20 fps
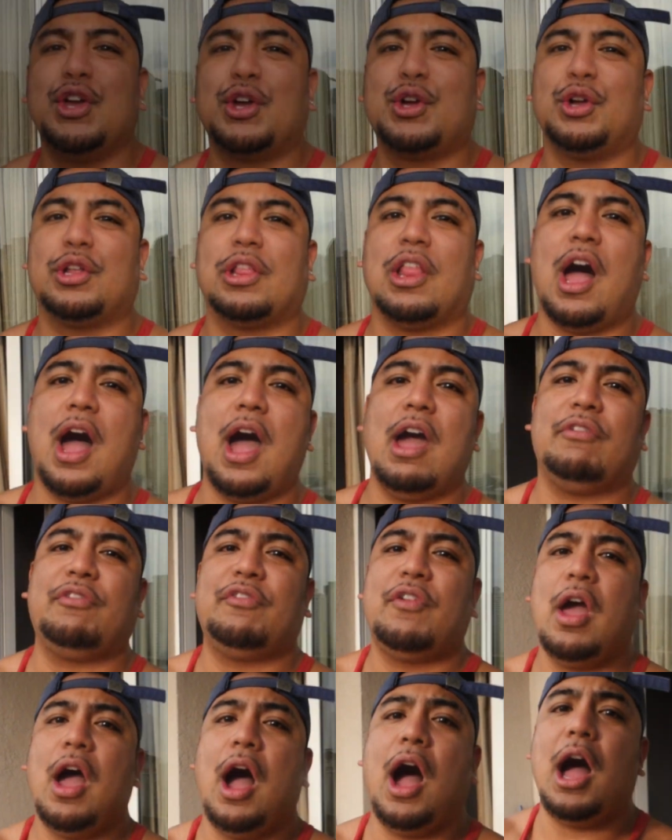The Good
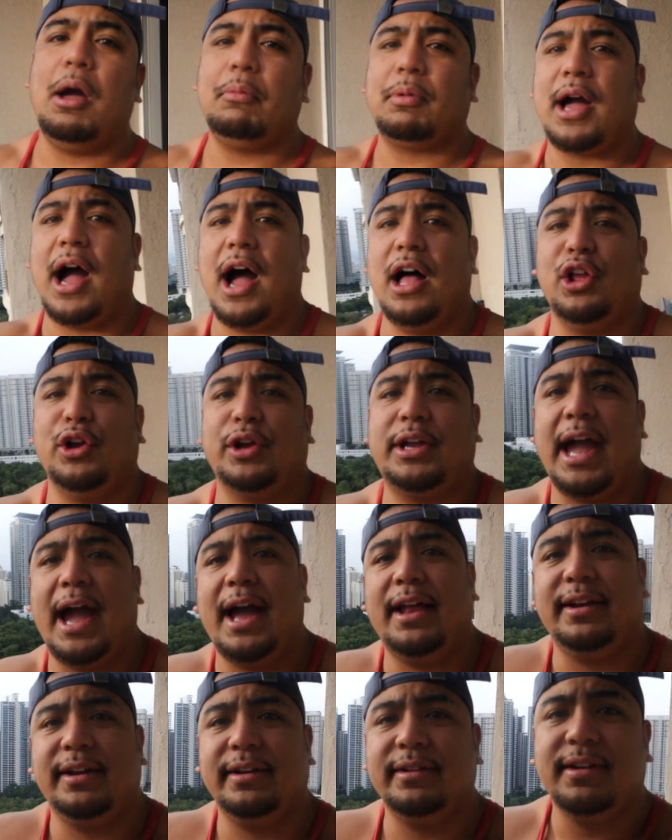Life. I'm Carlo
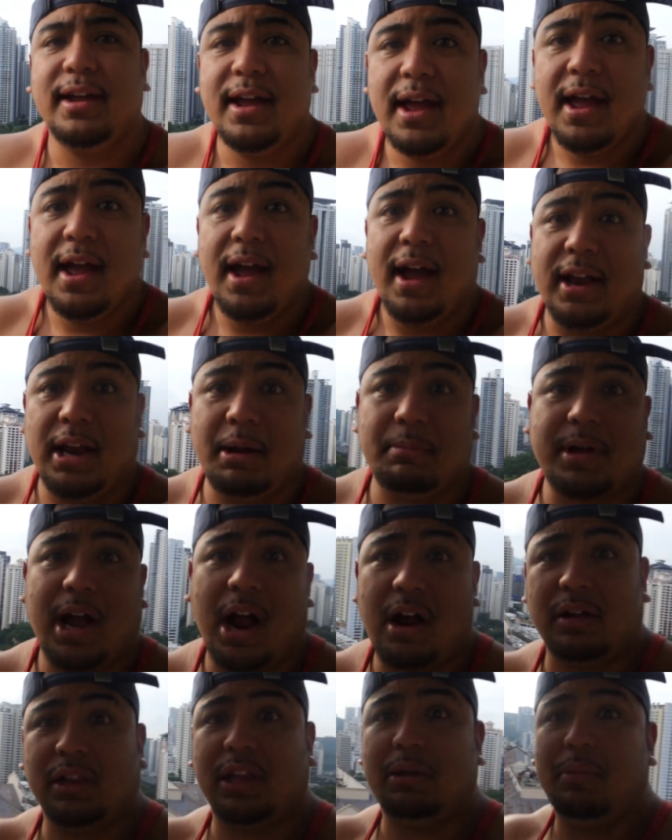Cannon, and I'm
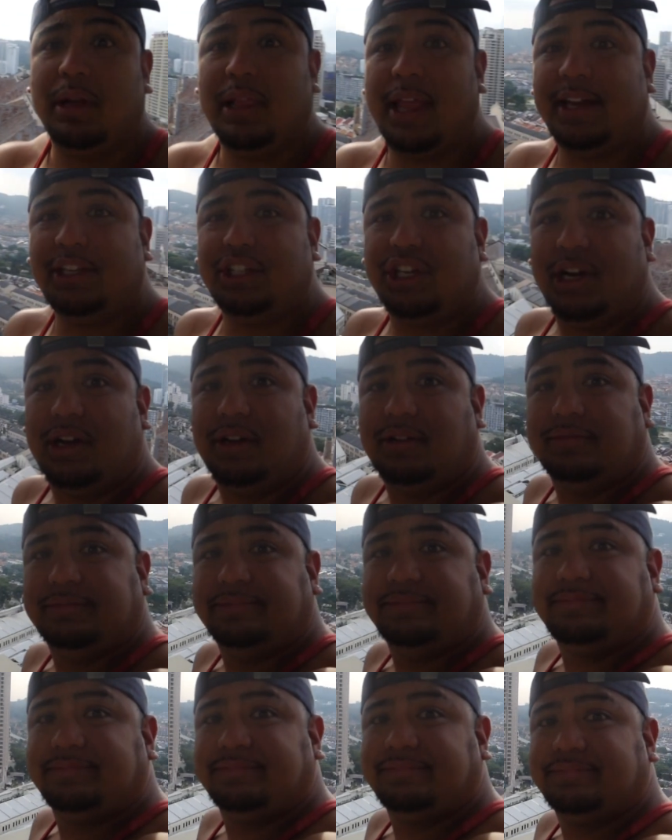currently in Malaysia.
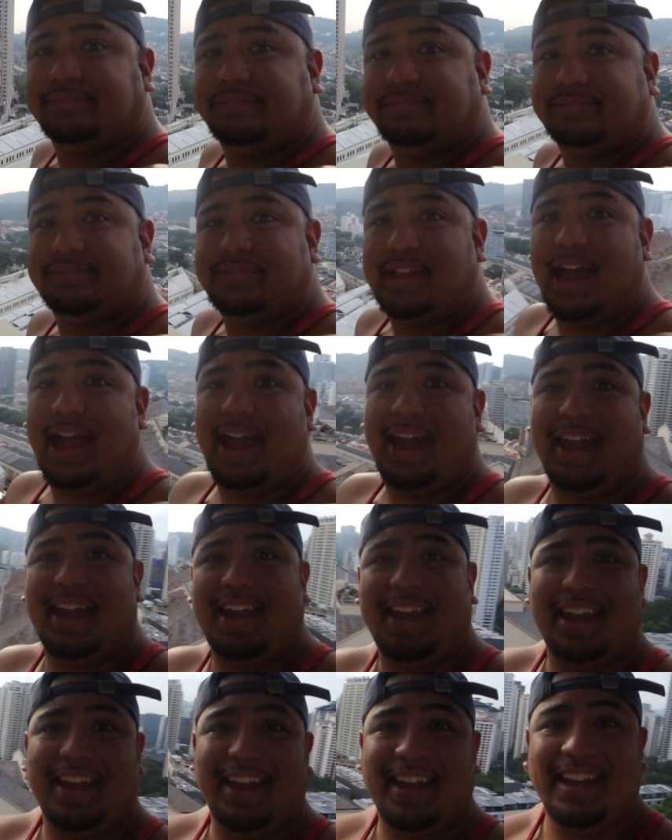
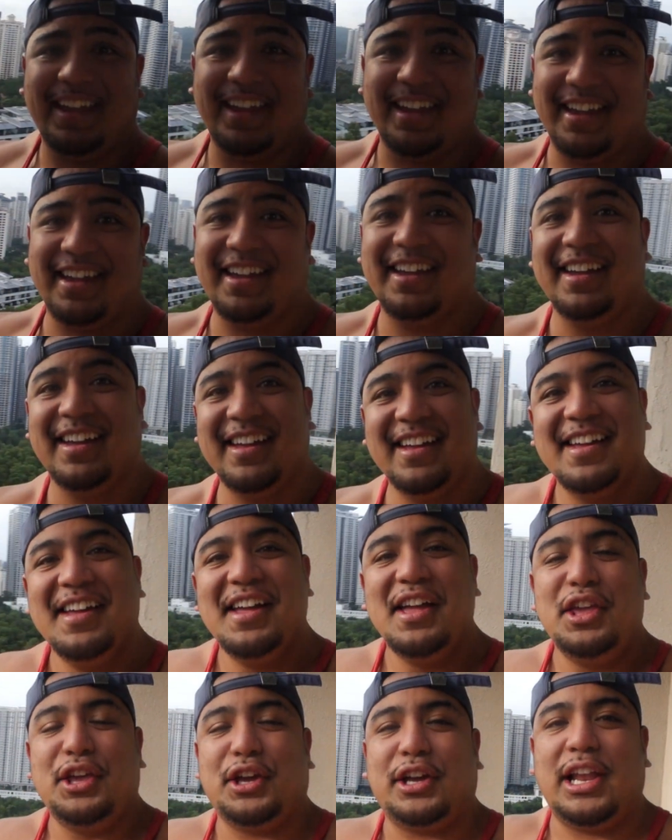Hey,
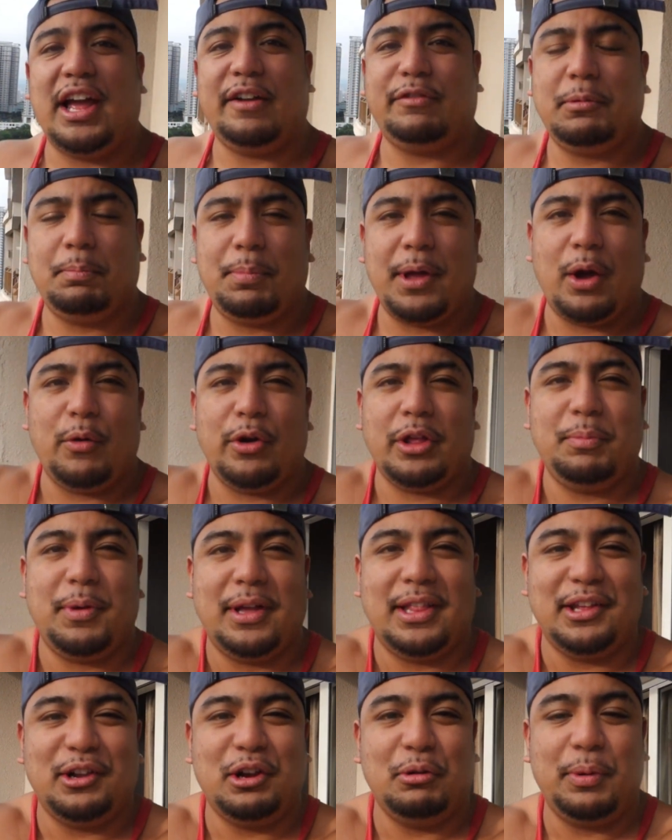you're gonna have to bear with me
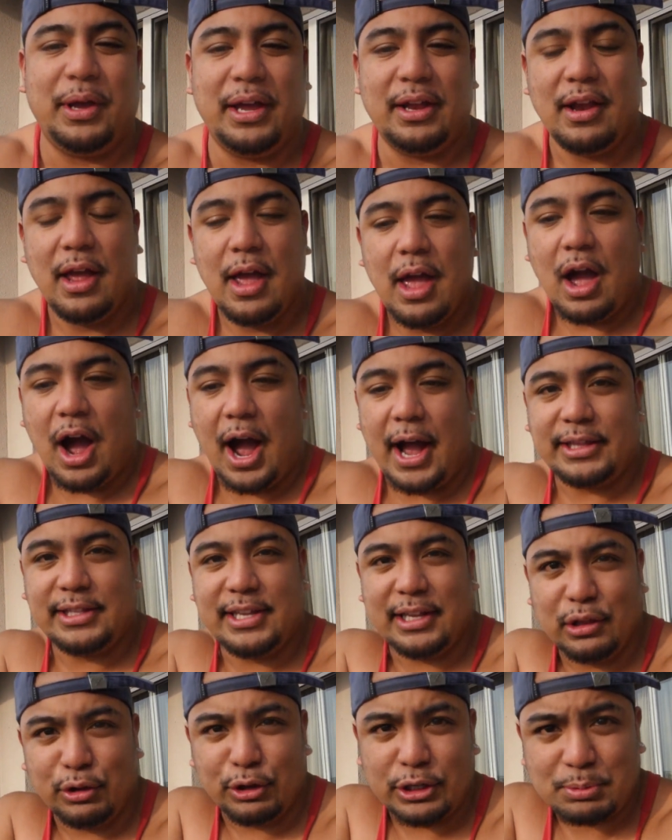a little bit. I
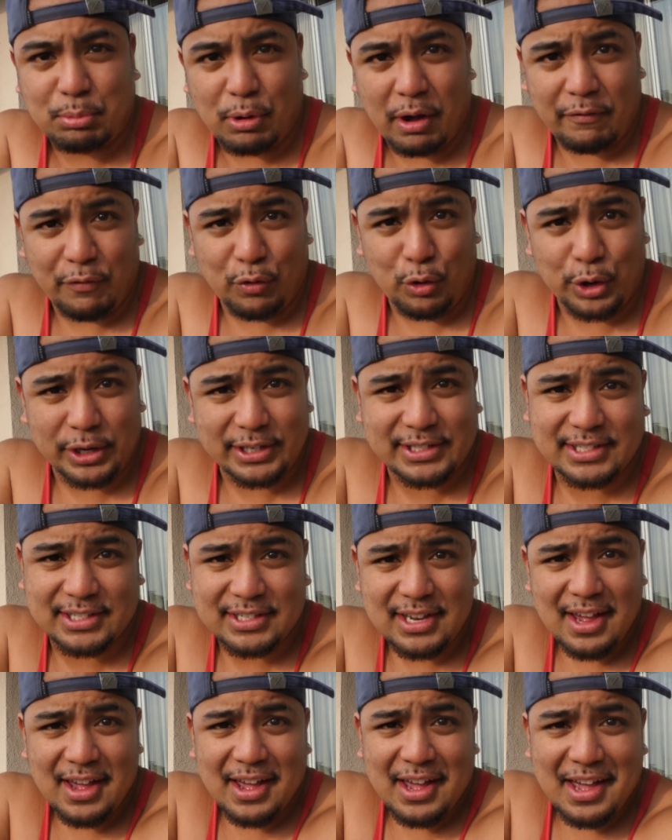did lose my voice.